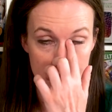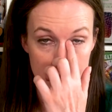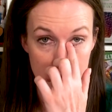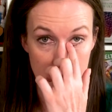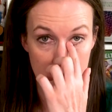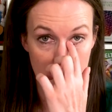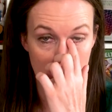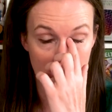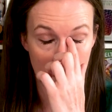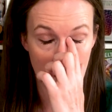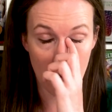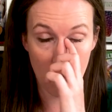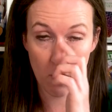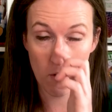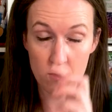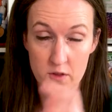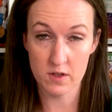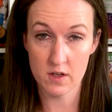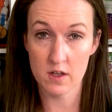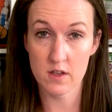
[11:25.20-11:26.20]
So you can get
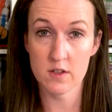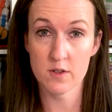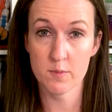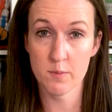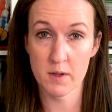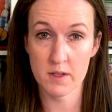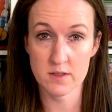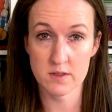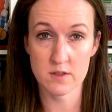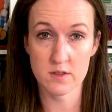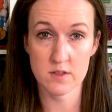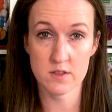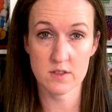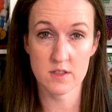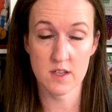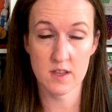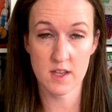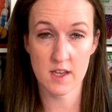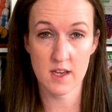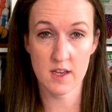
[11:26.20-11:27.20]
all the colored pencils
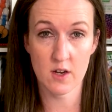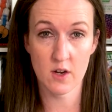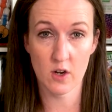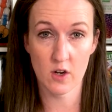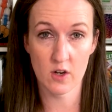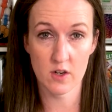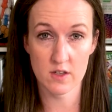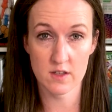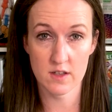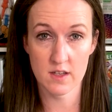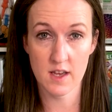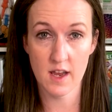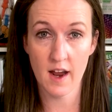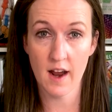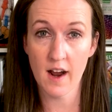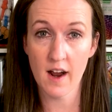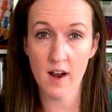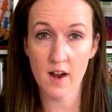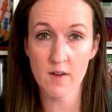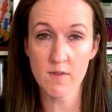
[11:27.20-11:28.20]
that they currently
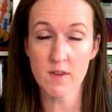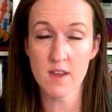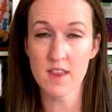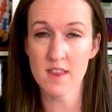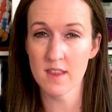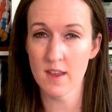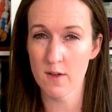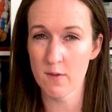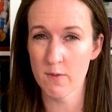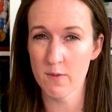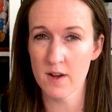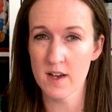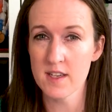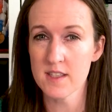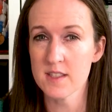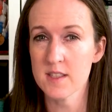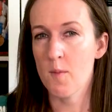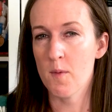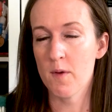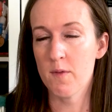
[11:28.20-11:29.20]
have in Light
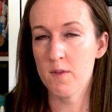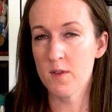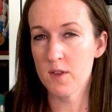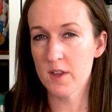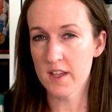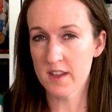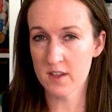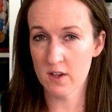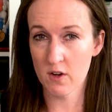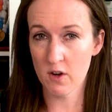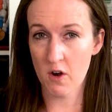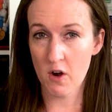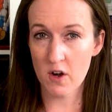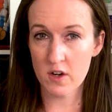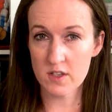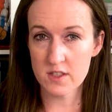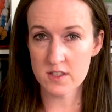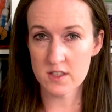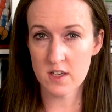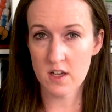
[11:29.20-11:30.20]
Fast. But if you like their
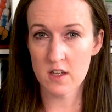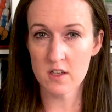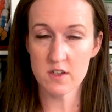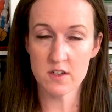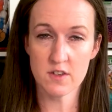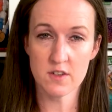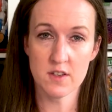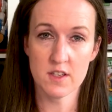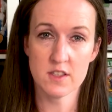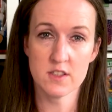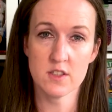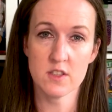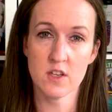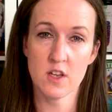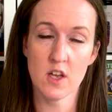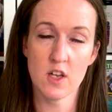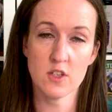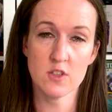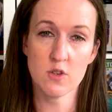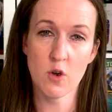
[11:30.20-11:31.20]
Artist Color, that's
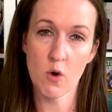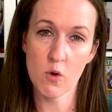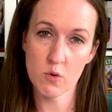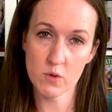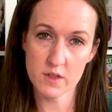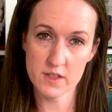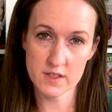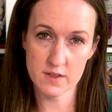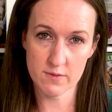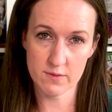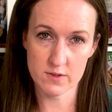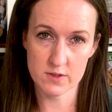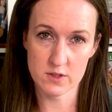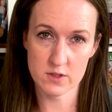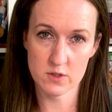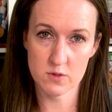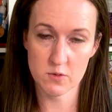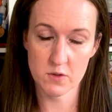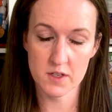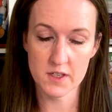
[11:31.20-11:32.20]
a totally different
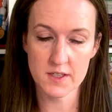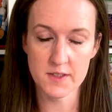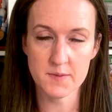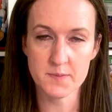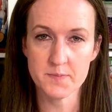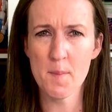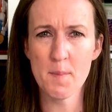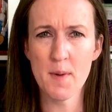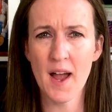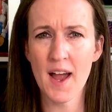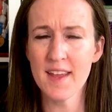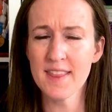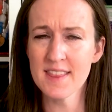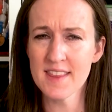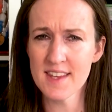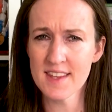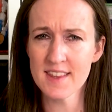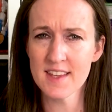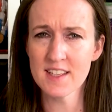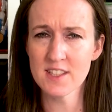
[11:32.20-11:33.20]
story. But I
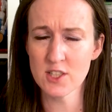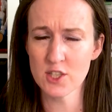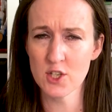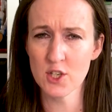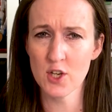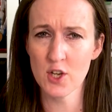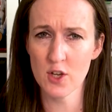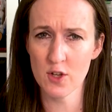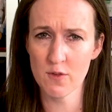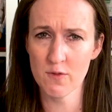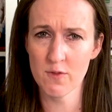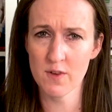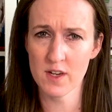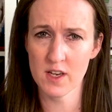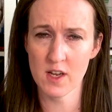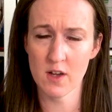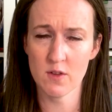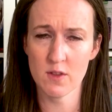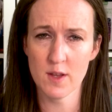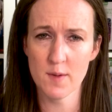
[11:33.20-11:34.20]
think that's a good
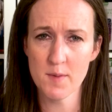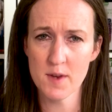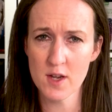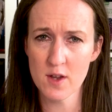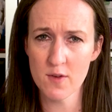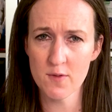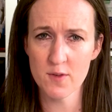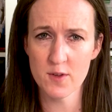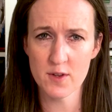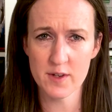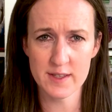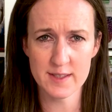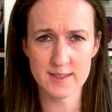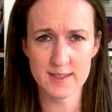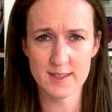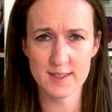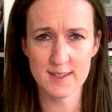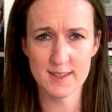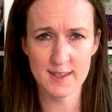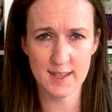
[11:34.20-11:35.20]
video. Let me know if you guys
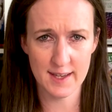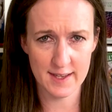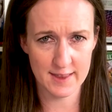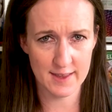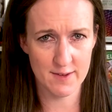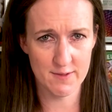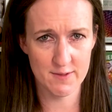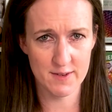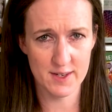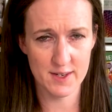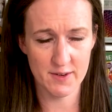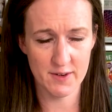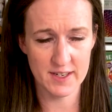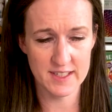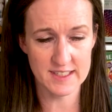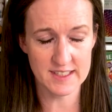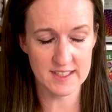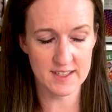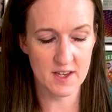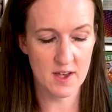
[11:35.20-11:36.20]
like that video I
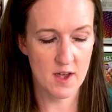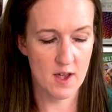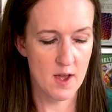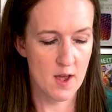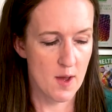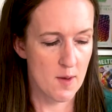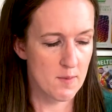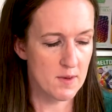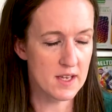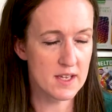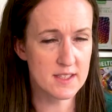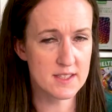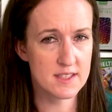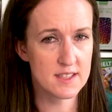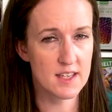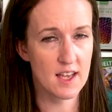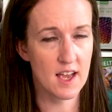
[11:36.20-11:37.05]
did, because